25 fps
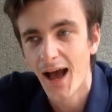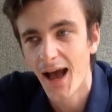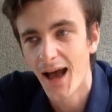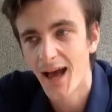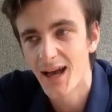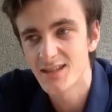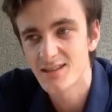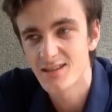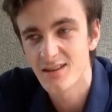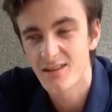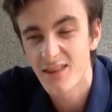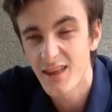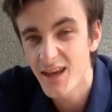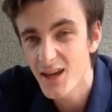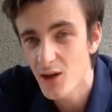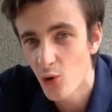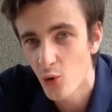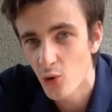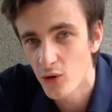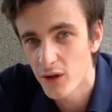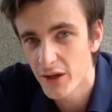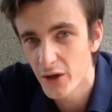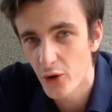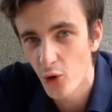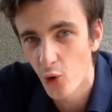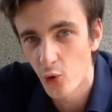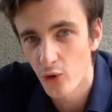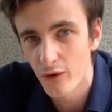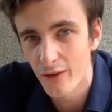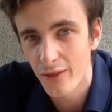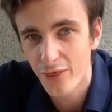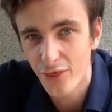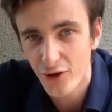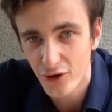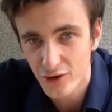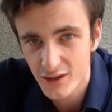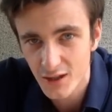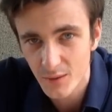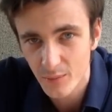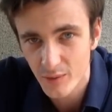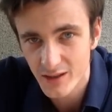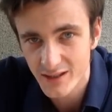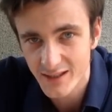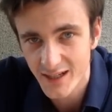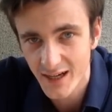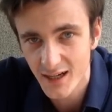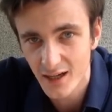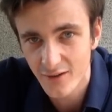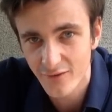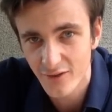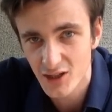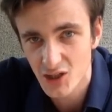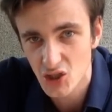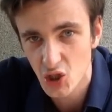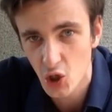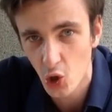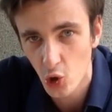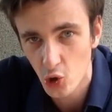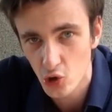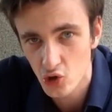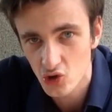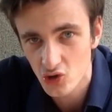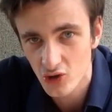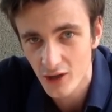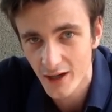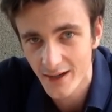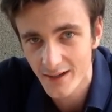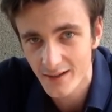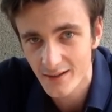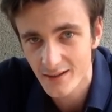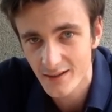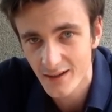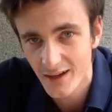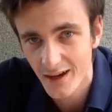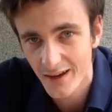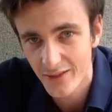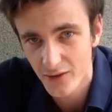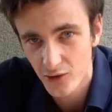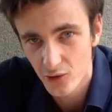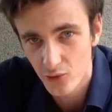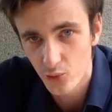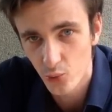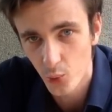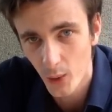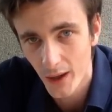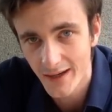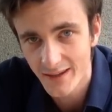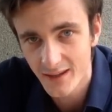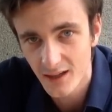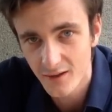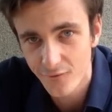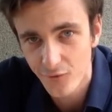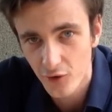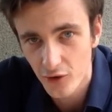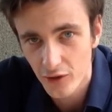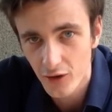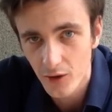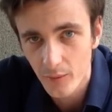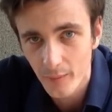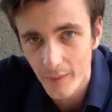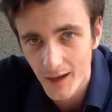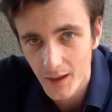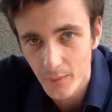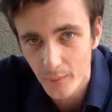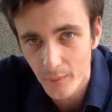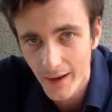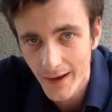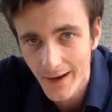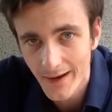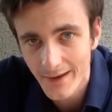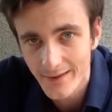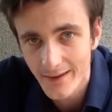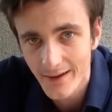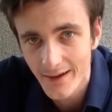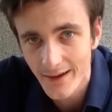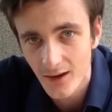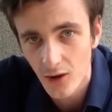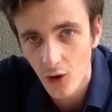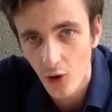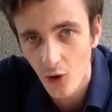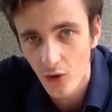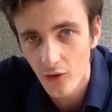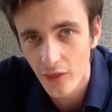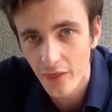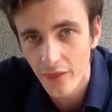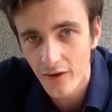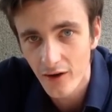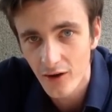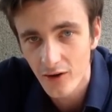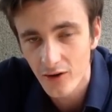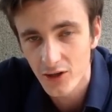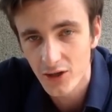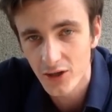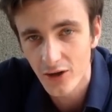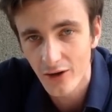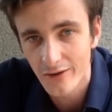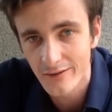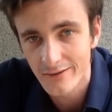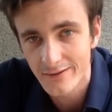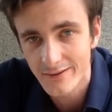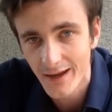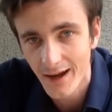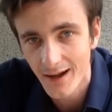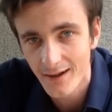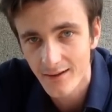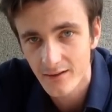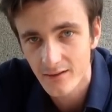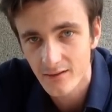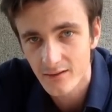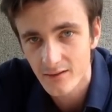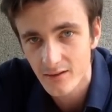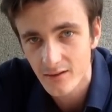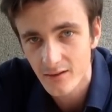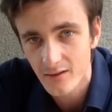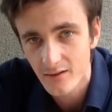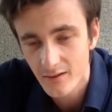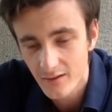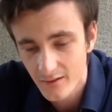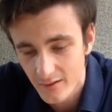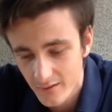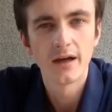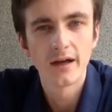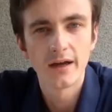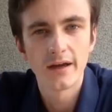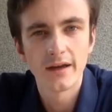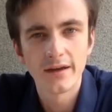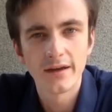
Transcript: as they only own 30% of his contract and they're waiting for their big payday on their young talent.